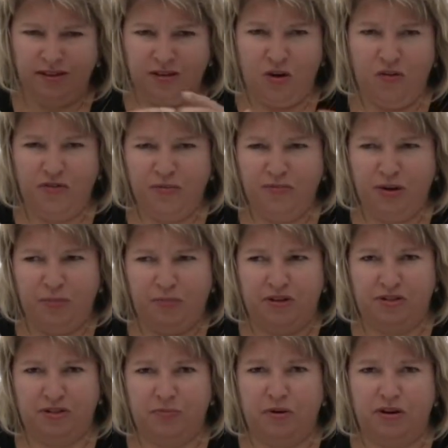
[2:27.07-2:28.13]
Often people
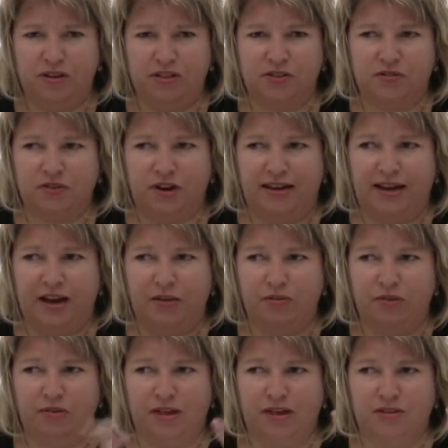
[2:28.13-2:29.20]
are surprised to find out
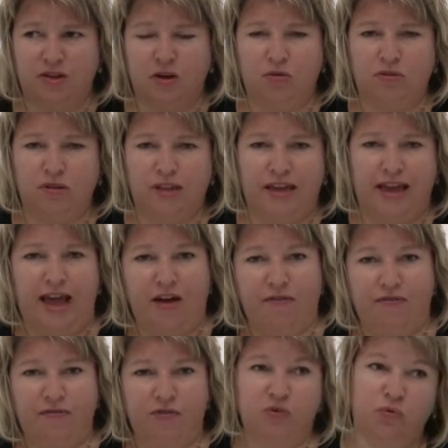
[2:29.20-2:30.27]
that they're told that they
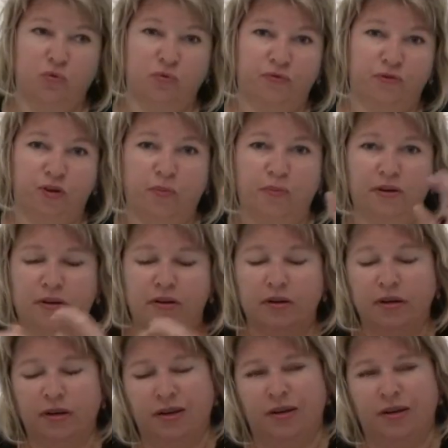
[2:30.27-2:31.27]
have dawn phenomenon.